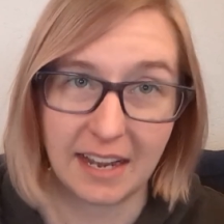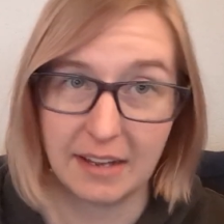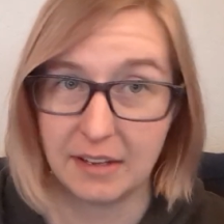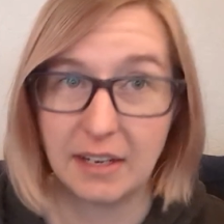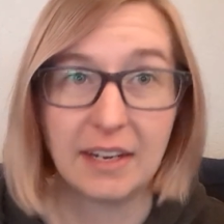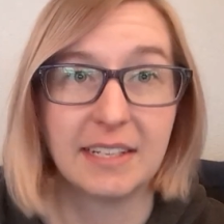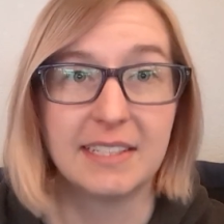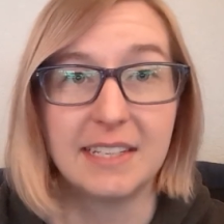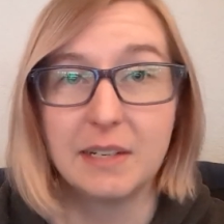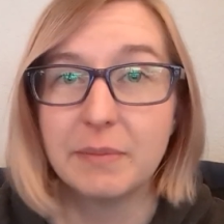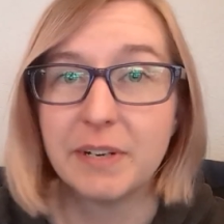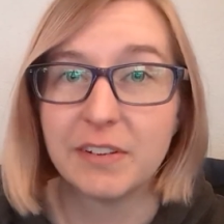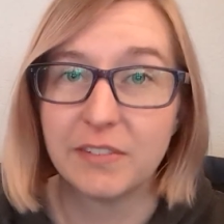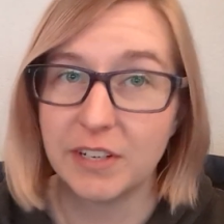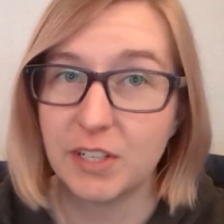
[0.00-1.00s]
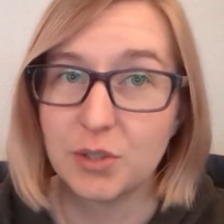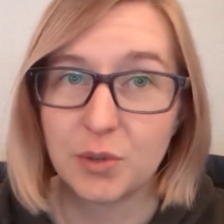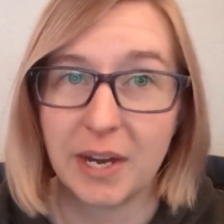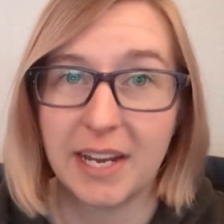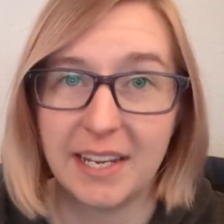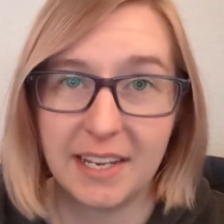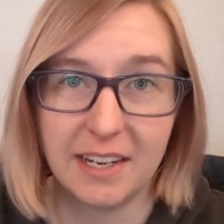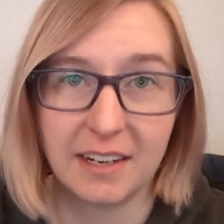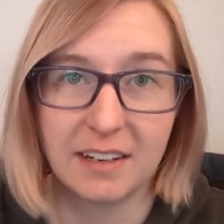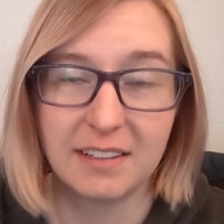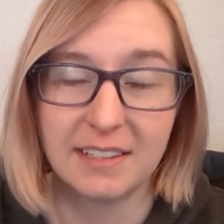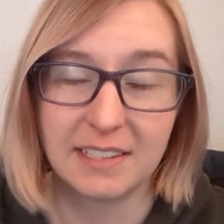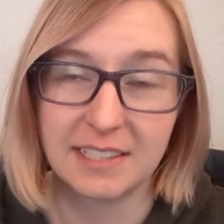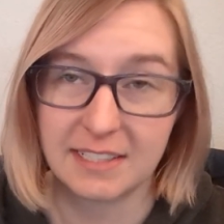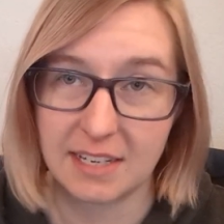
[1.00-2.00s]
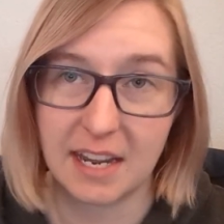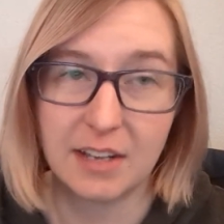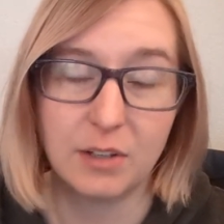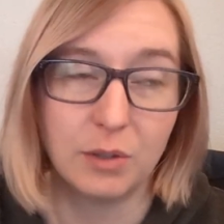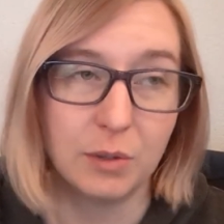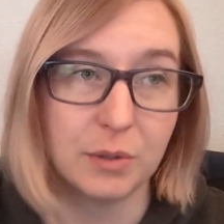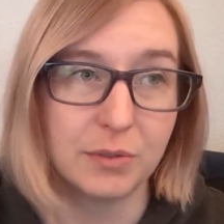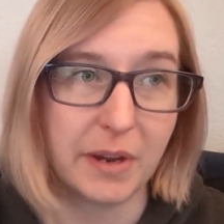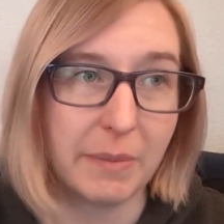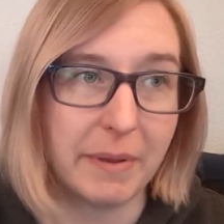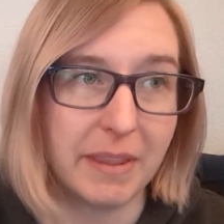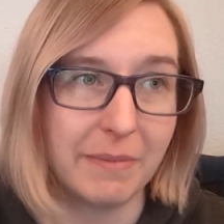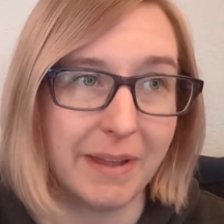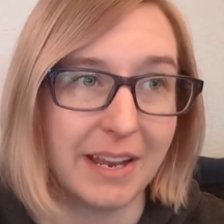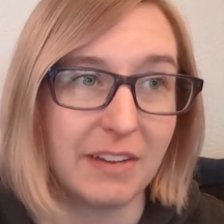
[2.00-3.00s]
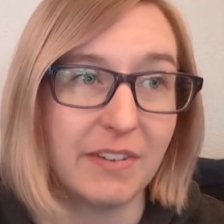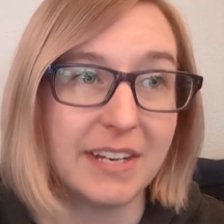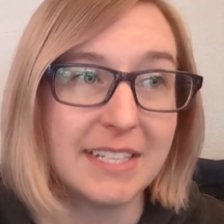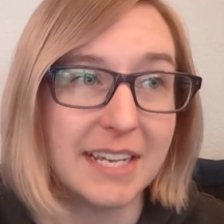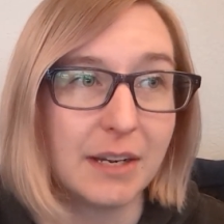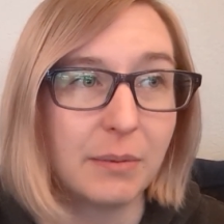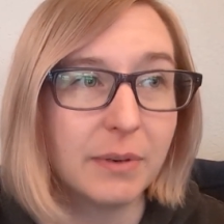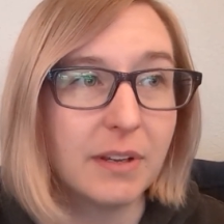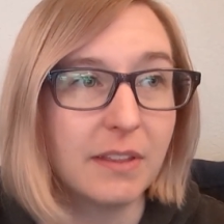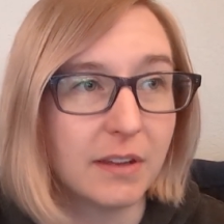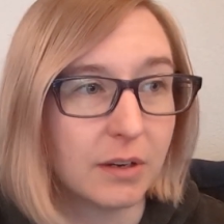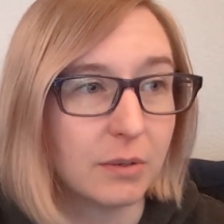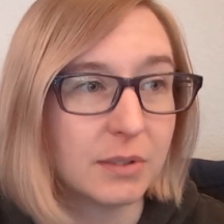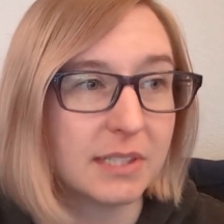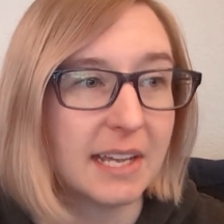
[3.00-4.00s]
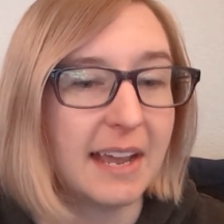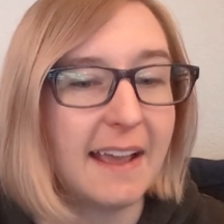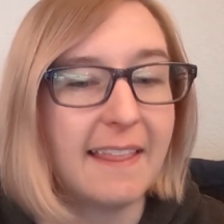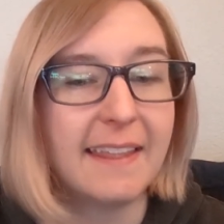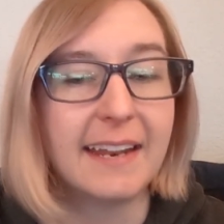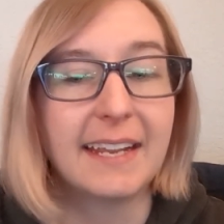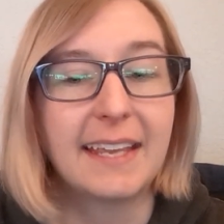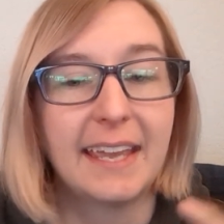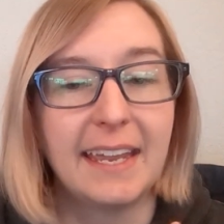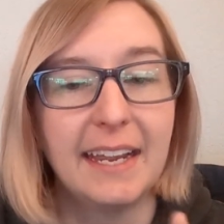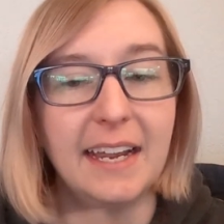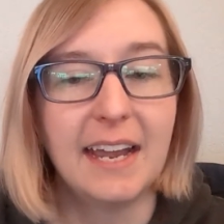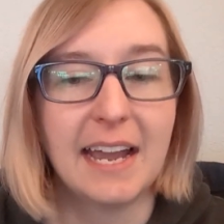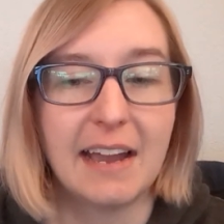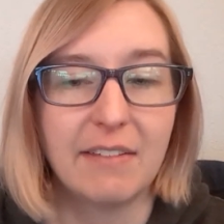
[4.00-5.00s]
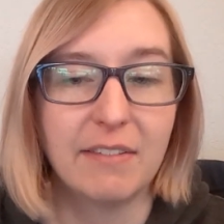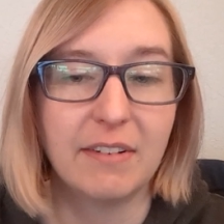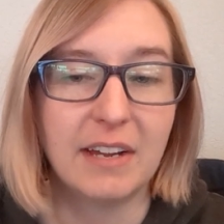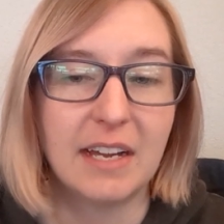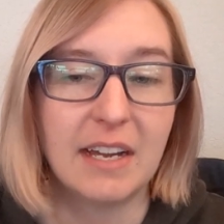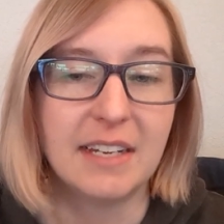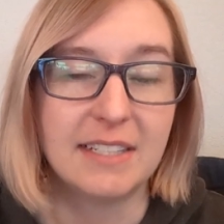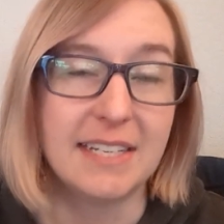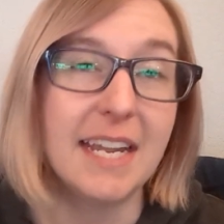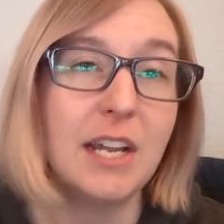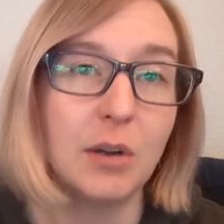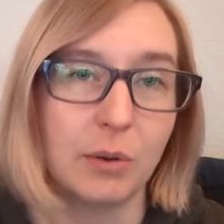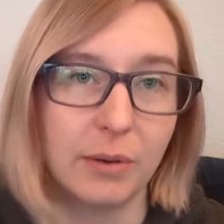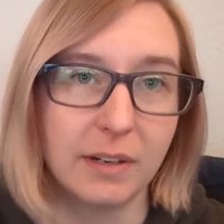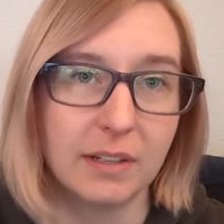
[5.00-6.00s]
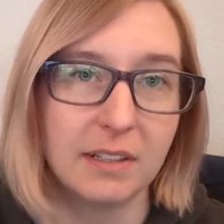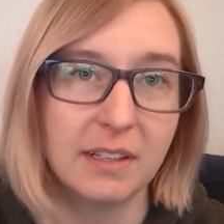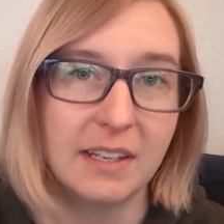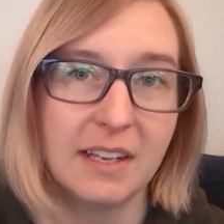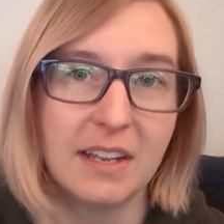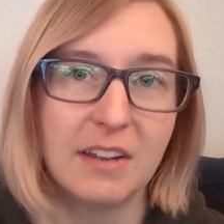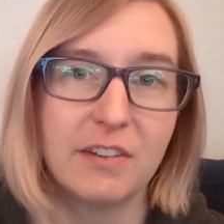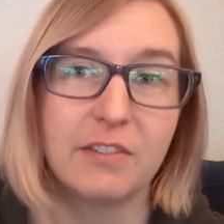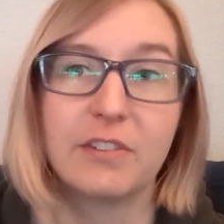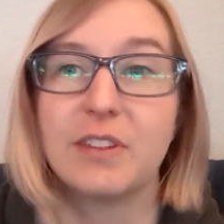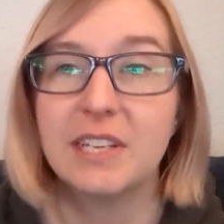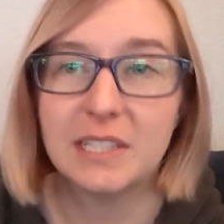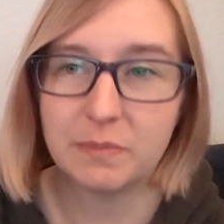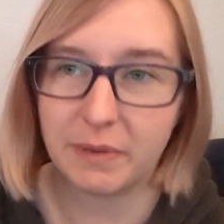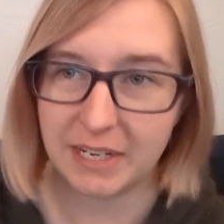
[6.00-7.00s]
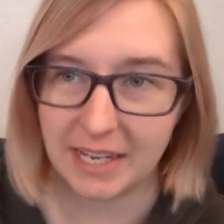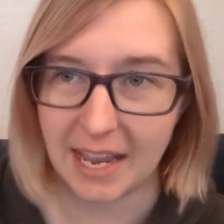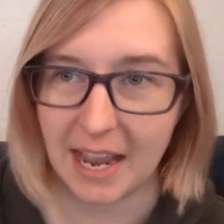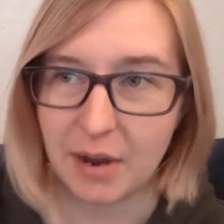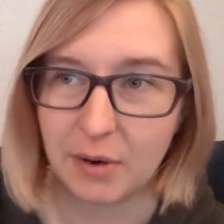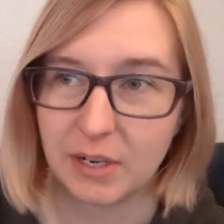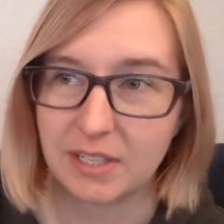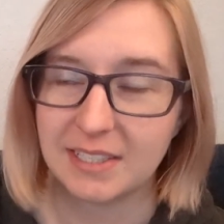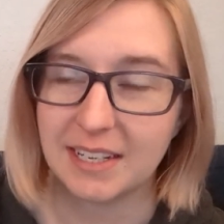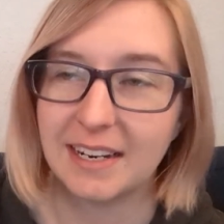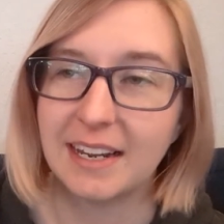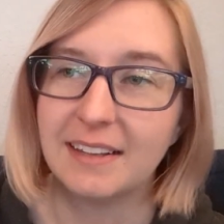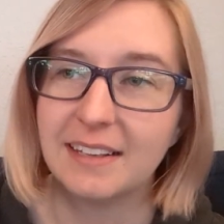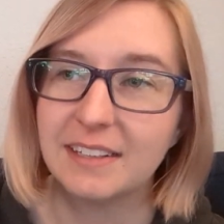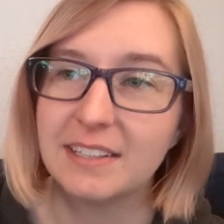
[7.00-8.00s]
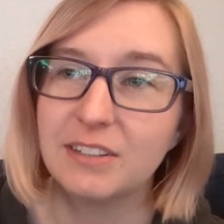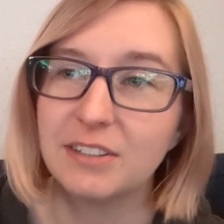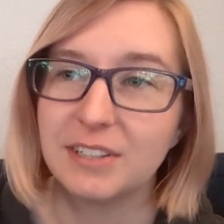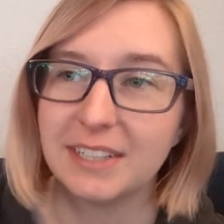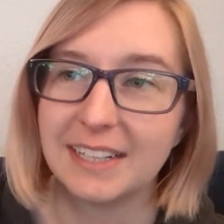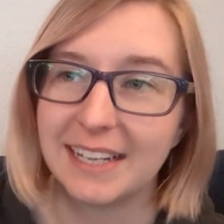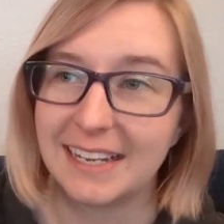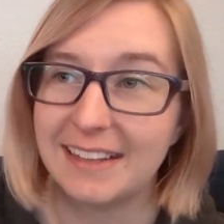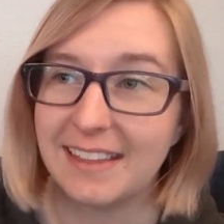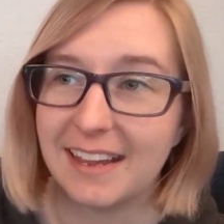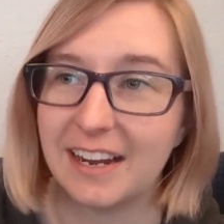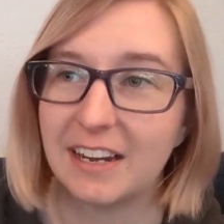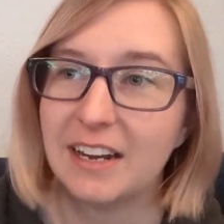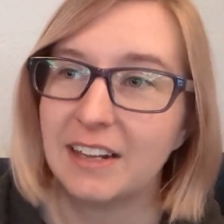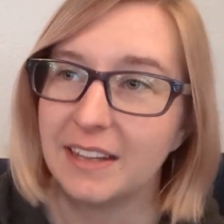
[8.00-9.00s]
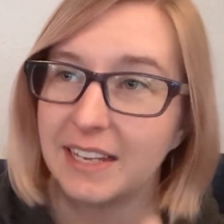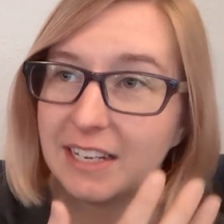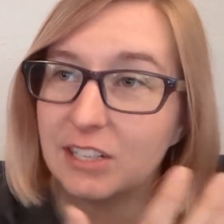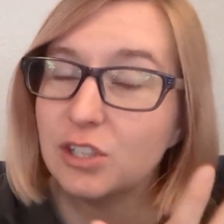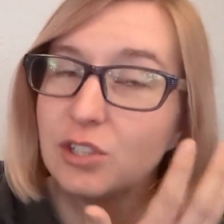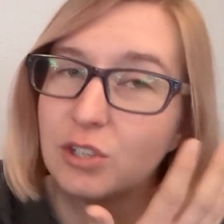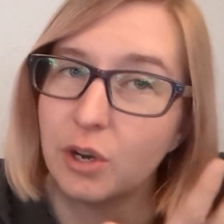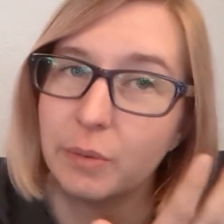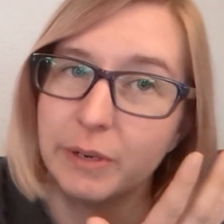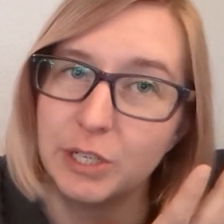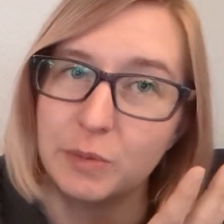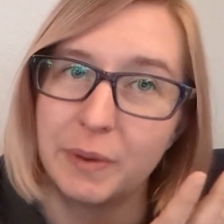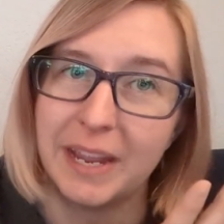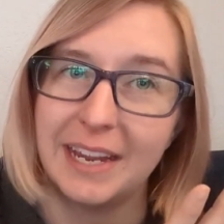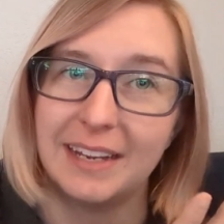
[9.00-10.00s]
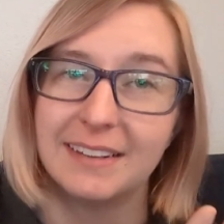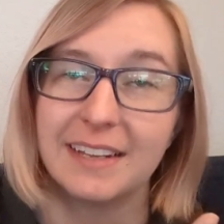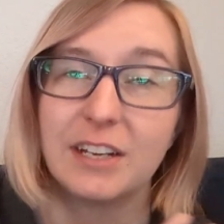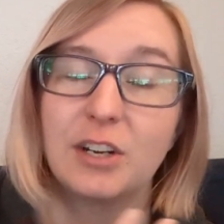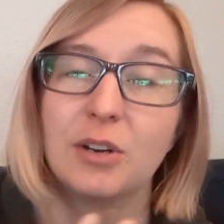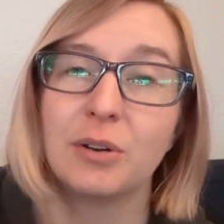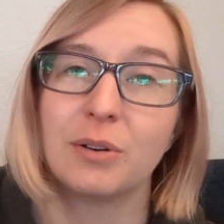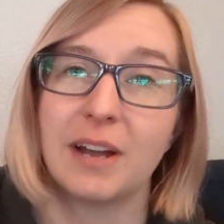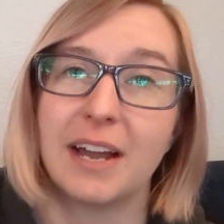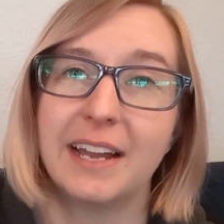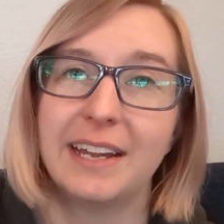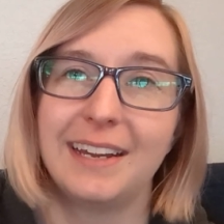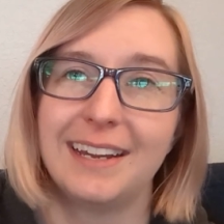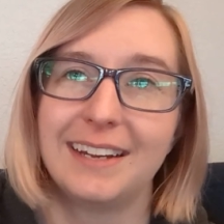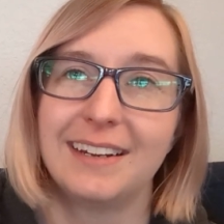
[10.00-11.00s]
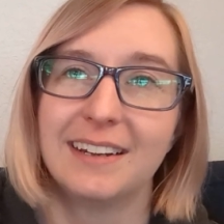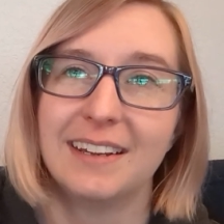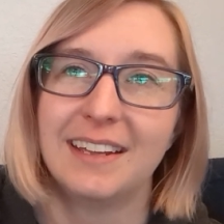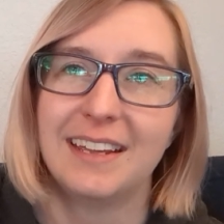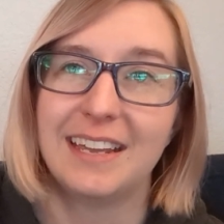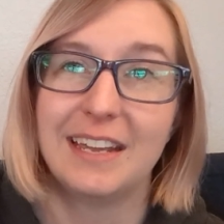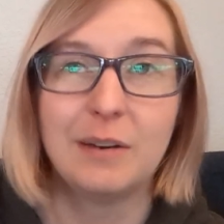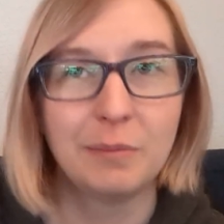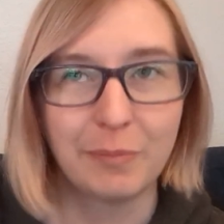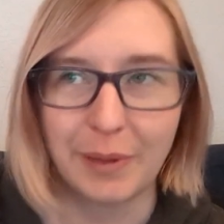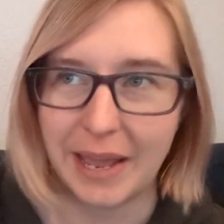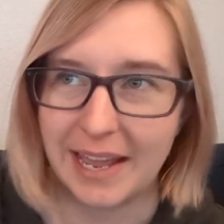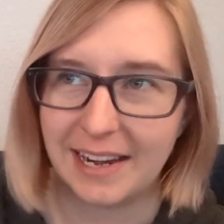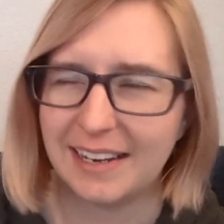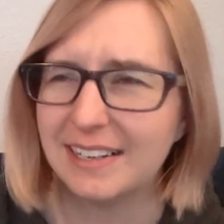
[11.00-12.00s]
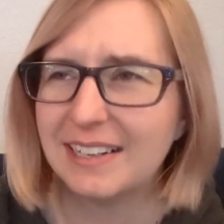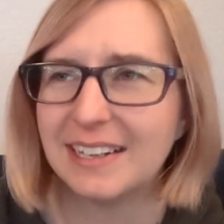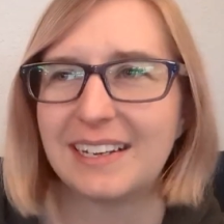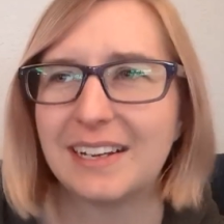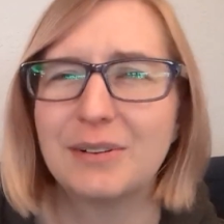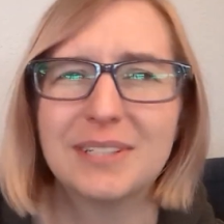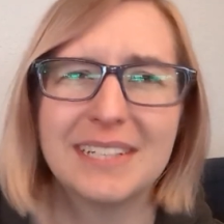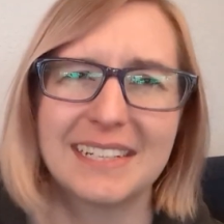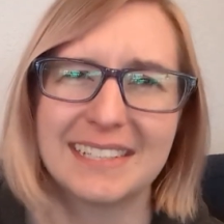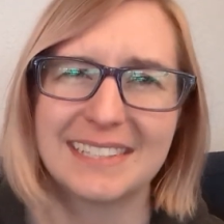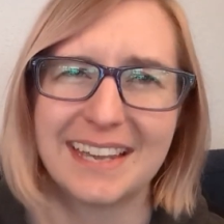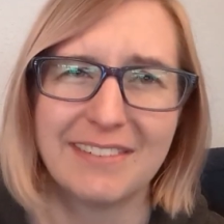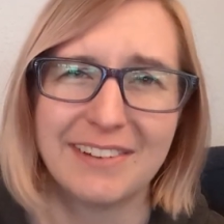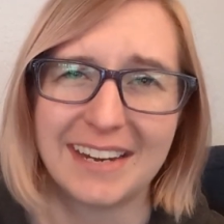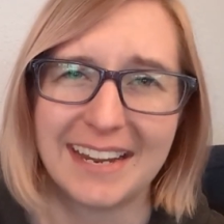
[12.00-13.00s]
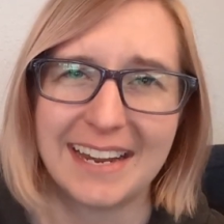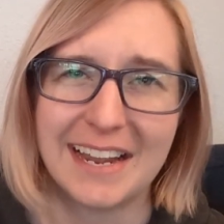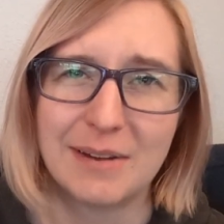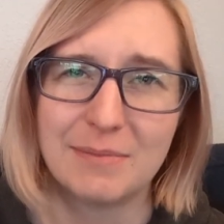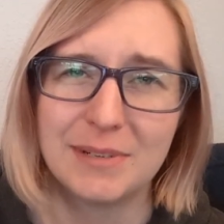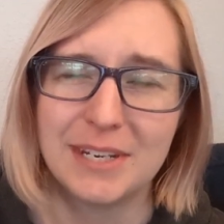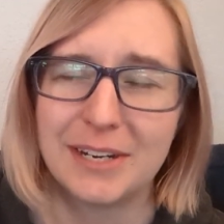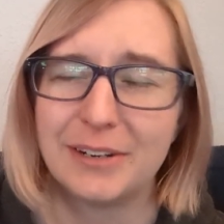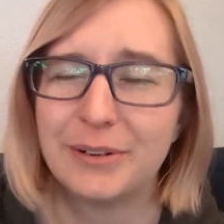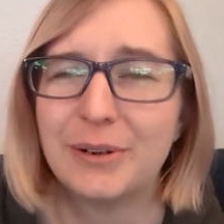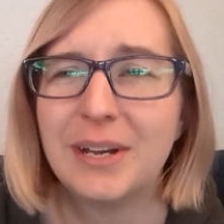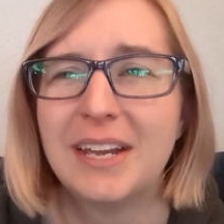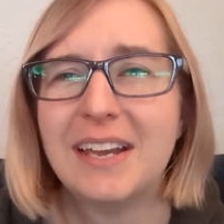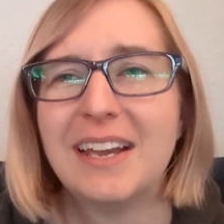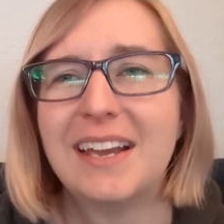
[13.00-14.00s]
I, acetaminophen is right here, like Tylenol was right by the bed. If I take one of those, then I can't have a DayQuil for this many hours. And I literally lay there like in so much pain, like crying in bed. It like it was like seven A M too.